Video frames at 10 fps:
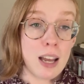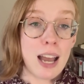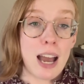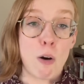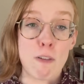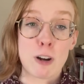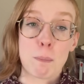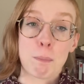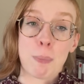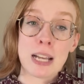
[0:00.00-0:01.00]

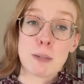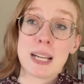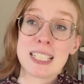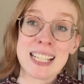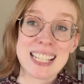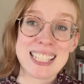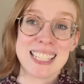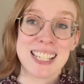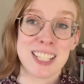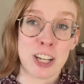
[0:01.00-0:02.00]
However, by depicting this
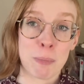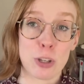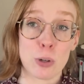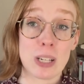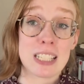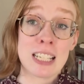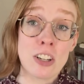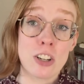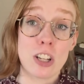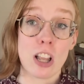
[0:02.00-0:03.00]
system through a
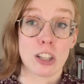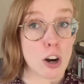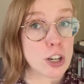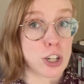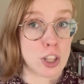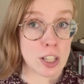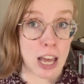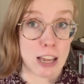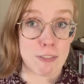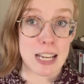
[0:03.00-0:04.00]
single
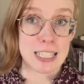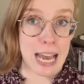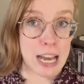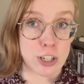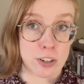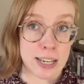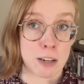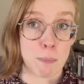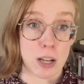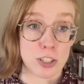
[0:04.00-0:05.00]
larger-than-life exaggerated
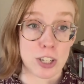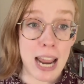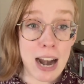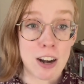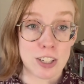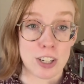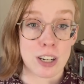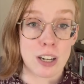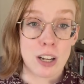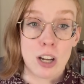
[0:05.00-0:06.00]
monster
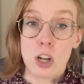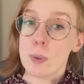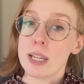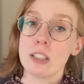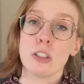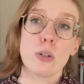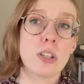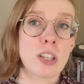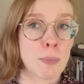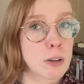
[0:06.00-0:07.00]
character, we can lose
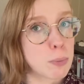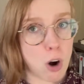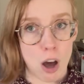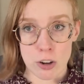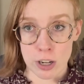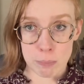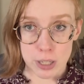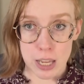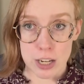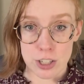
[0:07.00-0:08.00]
some of the broader
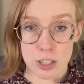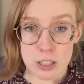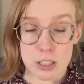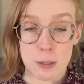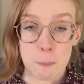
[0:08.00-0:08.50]
implications.